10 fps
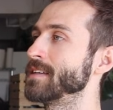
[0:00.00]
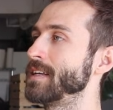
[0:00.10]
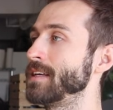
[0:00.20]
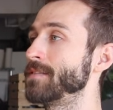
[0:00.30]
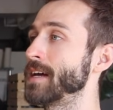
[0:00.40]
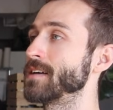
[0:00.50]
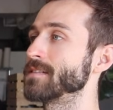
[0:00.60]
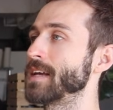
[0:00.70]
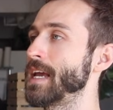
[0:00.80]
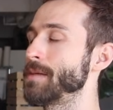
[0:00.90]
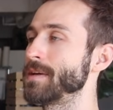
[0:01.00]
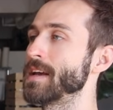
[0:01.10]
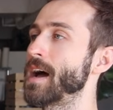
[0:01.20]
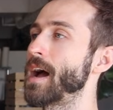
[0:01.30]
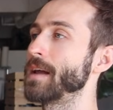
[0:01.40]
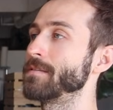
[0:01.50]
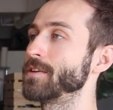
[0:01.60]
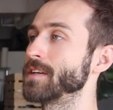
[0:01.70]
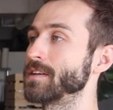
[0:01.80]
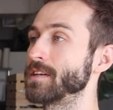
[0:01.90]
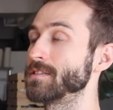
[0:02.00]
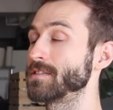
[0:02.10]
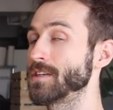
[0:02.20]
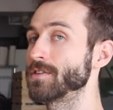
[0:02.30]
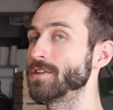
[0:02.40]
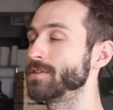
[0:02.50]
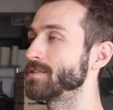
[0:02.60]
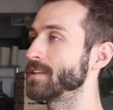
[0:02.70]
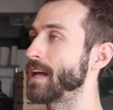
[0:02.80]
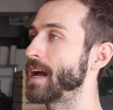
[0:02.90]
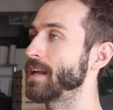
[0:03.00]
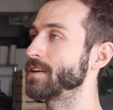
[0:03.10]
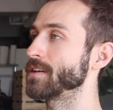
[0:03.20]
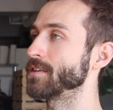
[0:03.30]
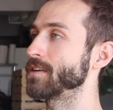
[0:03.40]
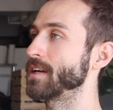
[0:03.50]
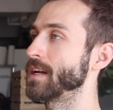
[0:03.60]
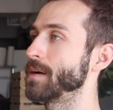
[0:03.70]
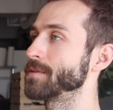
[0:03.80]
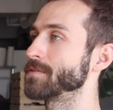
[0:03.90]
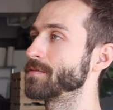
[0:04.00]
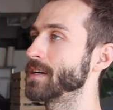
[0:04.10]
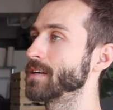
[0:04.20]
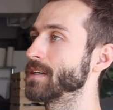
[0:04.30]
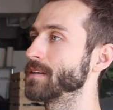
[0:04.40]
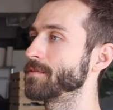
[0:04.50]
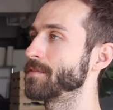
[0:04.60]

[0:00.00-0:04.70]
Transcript: an evals API. You can consider using that. You can look it up. It's very